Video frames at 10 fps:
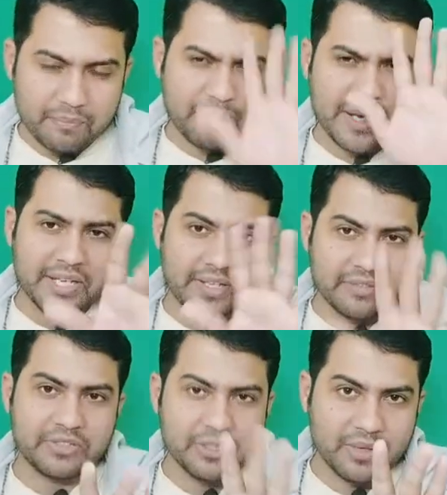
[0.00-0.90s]
Many
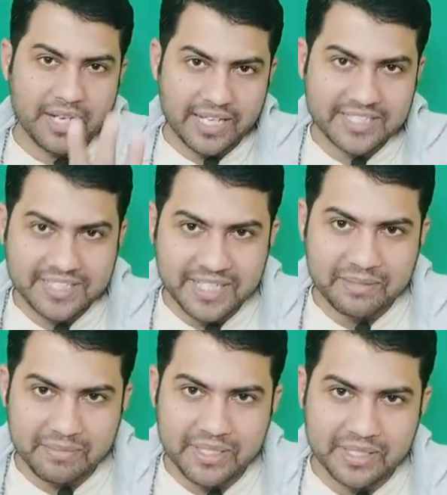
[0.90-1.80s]
of you are asking
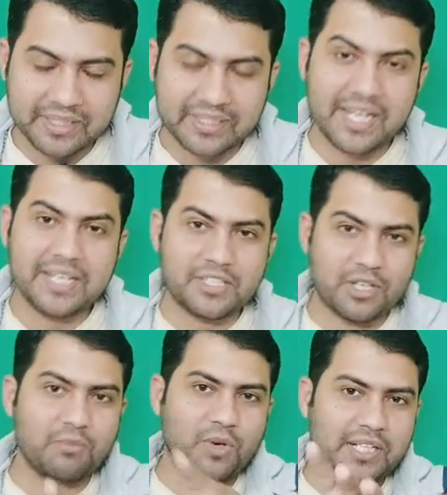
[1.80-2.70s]
me. There is
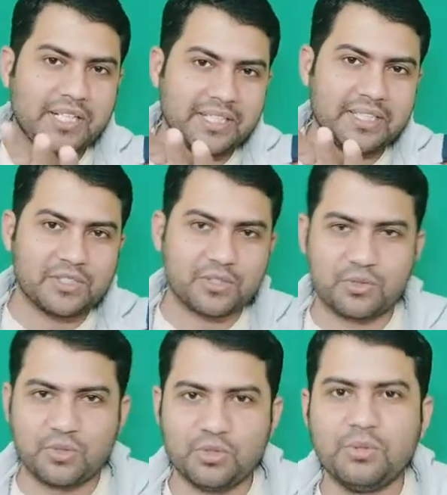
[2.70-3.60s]
someone in this
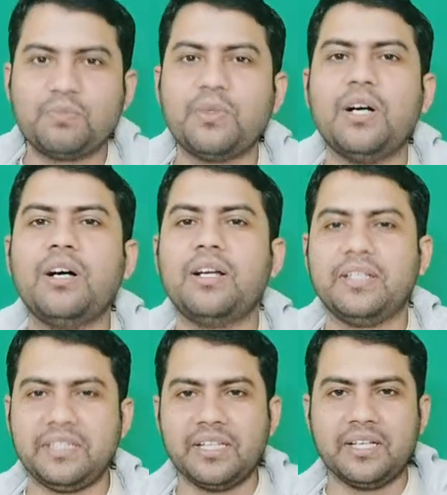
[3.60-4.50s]
group
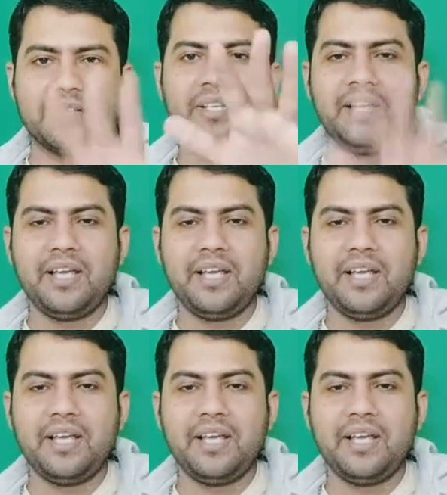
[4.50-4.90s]
here.